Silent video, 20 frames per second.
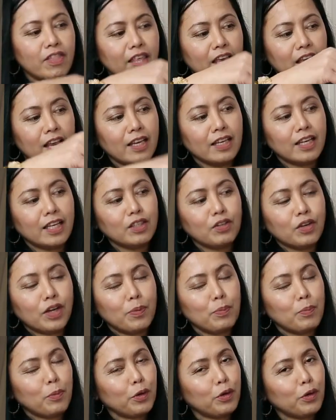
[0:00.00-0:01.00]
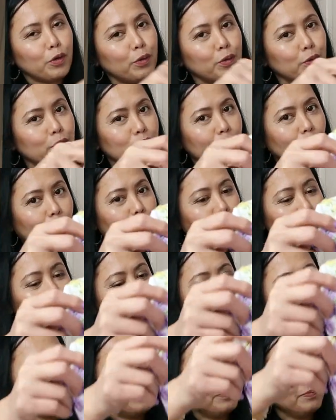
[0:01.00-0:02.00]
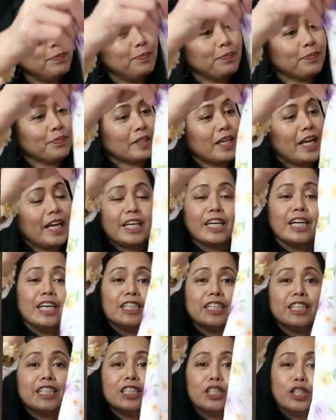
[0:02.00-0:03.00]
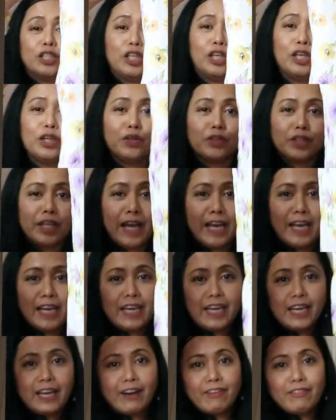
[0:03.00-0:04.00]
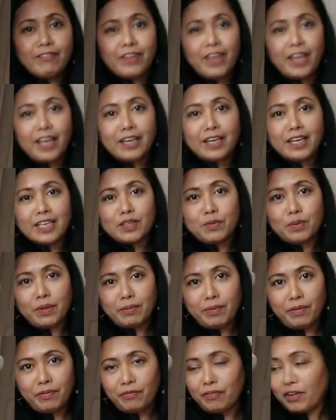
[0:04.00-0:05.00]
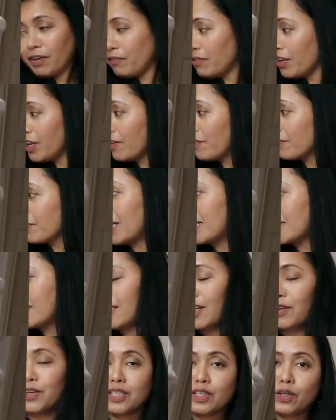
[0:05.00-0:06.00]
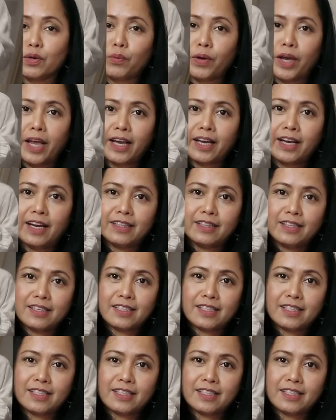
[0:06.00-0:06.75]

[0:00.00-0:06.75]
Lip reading: thing that you can put it on top. Just cute. I love it. And this will be perfect. That's the reason why I got this